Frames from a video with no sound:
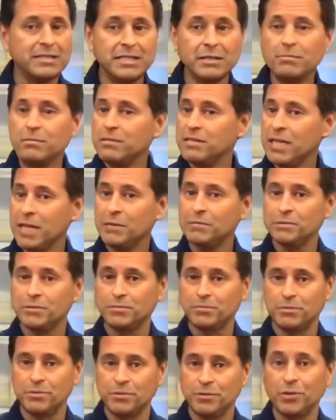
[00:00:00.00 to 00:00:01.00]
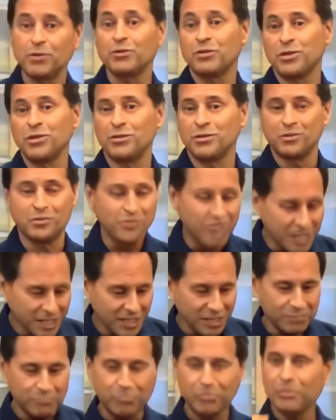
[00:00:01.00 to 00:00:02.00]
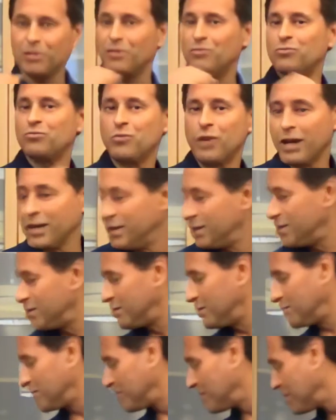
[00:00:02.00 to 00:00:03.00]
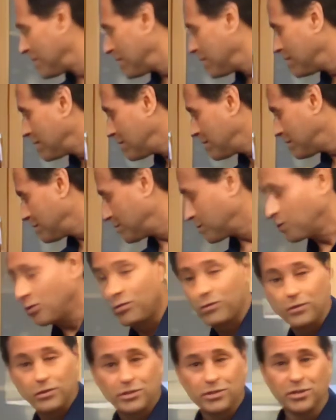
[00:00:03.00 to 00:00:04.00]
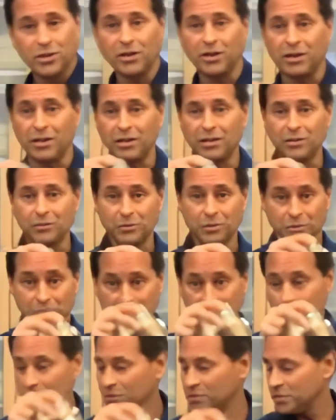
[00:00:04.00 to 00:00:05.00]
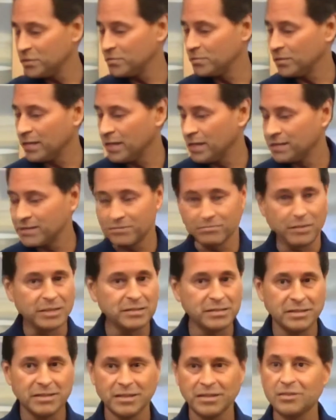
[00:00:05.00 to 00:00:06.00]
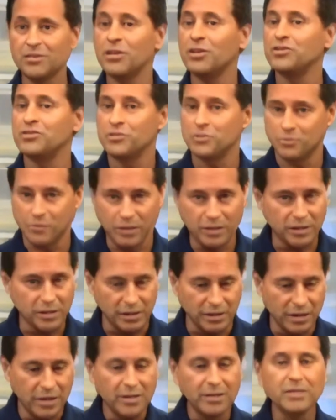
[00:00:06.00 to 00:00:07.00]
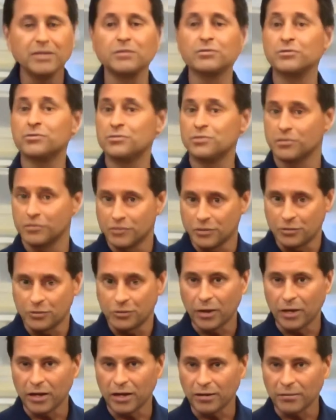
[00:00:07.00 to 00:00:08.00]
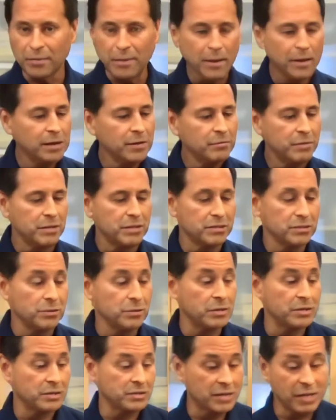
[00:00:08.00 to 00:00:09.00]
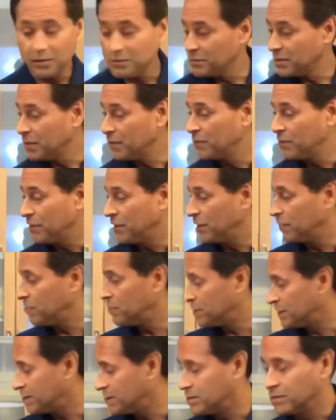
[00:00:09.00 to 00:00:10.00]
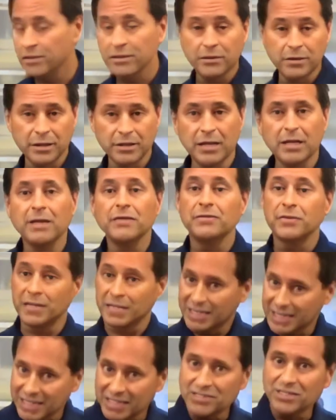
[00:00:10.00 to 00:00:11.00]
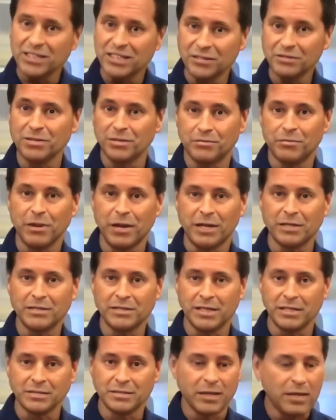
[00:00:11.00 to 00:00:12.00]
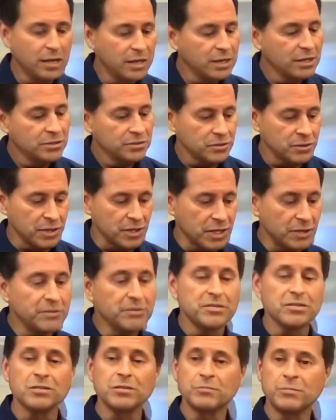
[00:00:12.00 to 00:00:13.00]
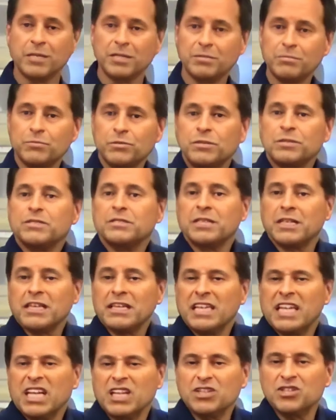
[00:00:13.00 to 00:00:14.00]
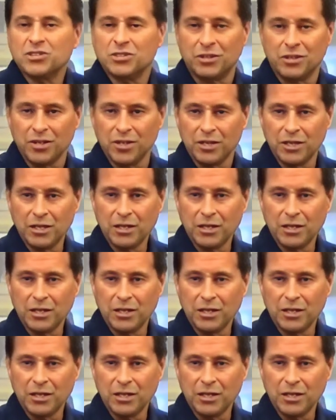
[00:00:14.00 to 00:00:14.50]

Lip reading: heaping tablespoon or 2 and put it right into your quart jar with your lemon ginger blast, mix it in, drink it. It'll serve you well because it will definitely help to accelerate the cleansing healing process. So the lemon ginger blast more is a cleanser,